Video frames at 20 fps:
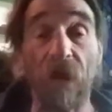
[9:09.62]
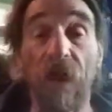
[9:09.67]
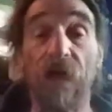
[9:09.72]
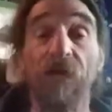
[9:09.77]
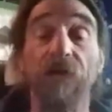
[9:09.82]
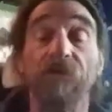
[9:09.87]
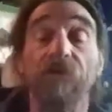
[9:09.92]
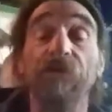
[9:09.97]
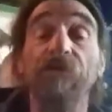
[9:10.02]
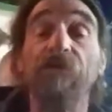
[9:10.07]

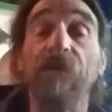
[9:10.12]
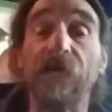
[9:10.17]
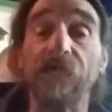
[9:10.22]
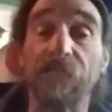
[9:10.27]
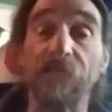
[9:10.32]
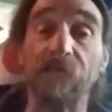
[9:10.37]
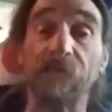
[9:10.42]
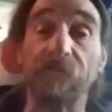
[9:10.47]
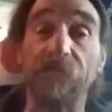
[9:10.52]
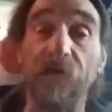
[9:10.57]
You let
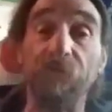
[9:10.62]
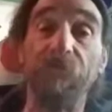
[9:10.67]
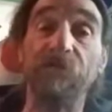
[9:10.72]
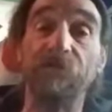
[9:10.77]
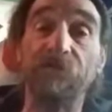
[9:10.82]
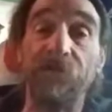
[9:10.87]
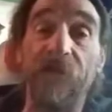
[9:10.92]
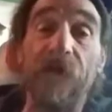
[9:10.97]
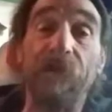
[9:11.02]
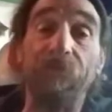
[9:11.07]
the Debbie
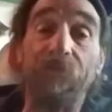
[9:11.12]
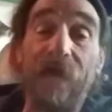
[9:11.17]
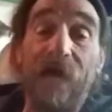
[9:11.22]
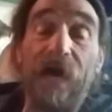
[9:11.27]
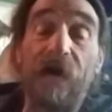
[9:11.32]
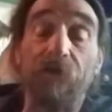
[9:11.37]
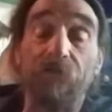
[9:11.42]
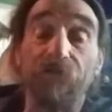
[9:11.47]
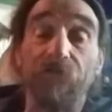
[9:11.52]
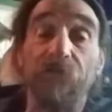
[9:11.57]
Stabbing
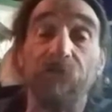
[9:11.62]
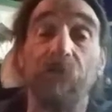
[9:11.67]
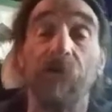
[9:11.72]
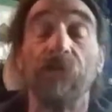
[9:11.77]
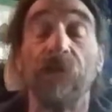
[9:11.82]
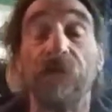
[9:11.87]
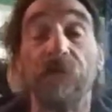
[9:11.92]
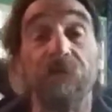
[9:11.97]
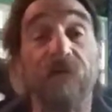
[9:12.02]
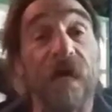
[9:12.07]
now GMO
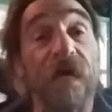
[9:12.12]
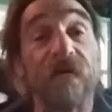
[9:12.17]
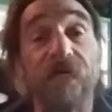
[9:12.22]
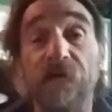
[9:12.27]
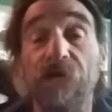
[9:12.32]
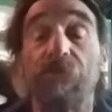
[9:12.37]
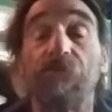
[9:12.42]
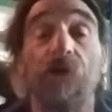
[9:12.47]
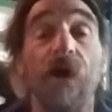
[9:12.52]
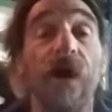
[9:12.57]
lady, now
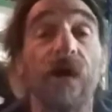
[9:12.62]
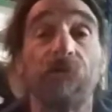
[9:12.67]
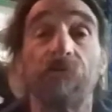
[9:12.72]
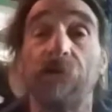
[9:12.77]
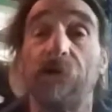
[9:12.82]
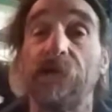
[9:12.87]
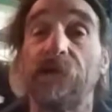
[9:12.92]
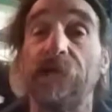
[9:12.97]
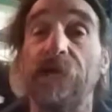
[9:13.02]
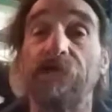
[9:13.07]
Kid Rock
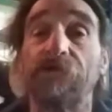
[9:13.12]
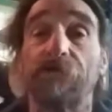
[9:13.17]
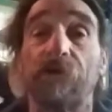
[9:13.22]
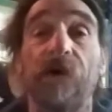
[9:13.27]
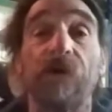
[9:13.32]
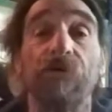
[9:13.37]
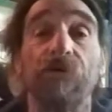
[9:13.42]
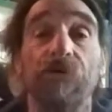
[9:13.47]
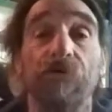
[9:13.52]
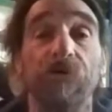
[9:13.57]
run against her.
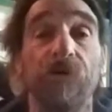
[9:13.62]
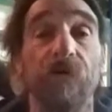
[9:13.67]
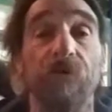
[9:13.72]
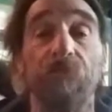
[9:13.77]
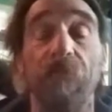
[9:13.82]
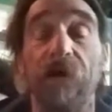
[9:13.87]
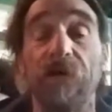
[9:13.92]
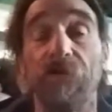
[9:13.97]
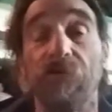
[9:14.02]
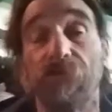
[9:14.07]
I don't know nothing
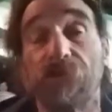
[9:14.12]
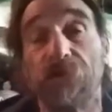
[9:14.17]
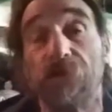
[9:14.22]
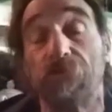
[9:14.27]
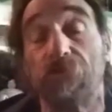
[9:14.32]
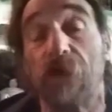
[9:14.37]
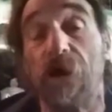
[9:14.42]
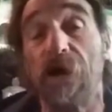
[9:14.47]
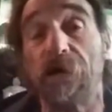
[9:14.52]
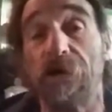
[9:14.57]
about no Kid
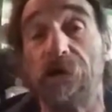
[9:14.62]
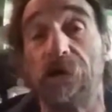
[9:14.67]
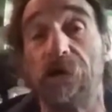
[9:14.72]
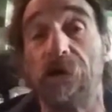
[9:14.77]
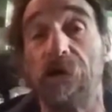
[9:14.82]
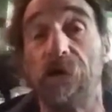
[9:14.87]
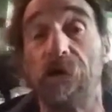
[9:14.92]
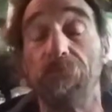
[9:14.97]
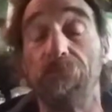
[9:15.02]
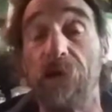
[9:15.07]
Rock.
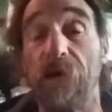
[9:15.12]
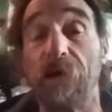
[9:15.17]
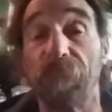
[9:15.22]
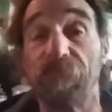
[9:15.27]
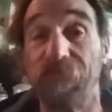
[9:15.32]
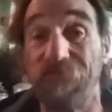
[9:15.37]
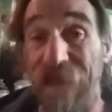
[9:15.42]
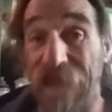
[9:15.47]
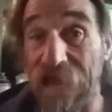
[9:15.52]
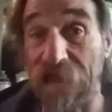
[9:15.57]
I'm not a
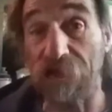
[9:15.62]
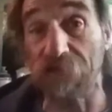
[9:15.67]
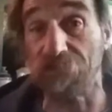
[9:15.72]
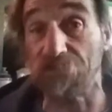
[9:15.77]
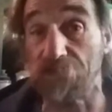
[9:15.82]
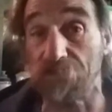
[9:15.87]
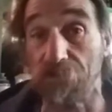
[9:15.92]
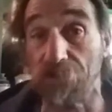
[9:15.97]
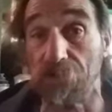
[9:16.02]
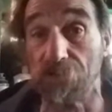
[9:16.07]
fan of
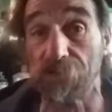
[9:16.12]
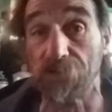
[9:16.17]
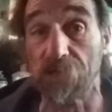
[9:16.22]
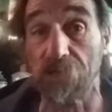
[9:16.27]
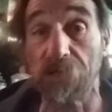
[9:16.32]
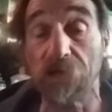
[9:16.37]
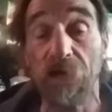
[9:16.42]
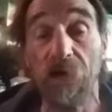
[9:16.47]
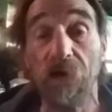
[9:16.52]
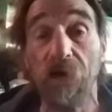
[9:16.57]
his
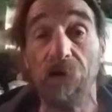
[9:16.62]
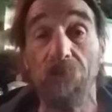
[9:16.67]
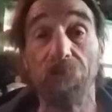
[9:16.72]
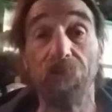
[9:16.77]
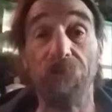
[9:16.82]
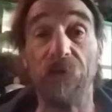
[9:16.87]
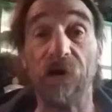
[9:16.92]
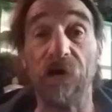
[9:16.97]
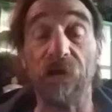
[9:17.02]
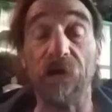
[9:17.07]
music,
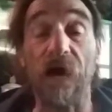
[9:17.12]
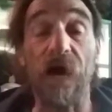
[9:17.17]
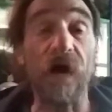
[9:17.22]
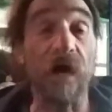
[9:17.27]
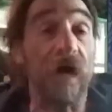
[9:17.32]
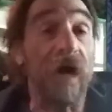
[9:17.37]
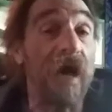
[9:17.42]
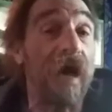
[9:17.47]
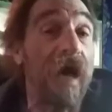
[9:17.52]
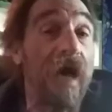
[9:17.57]
but
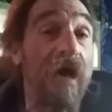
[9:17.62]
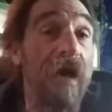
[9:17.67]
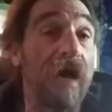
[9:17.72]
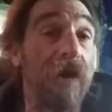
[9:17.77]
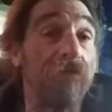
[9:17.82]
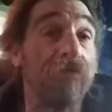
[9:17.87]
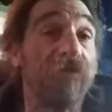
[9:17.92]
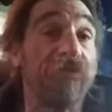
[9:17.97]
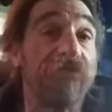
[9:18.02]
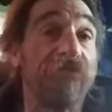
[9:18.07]
I
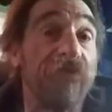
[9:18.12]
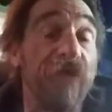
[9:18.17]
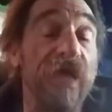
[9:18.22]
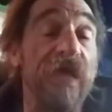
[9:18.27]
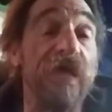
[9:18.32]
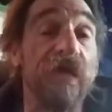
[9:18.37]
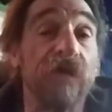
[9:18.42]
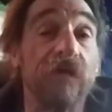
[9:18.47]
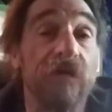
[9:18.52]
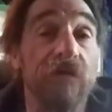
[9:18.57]
would
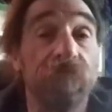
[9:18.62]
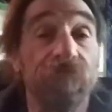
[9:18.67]
think,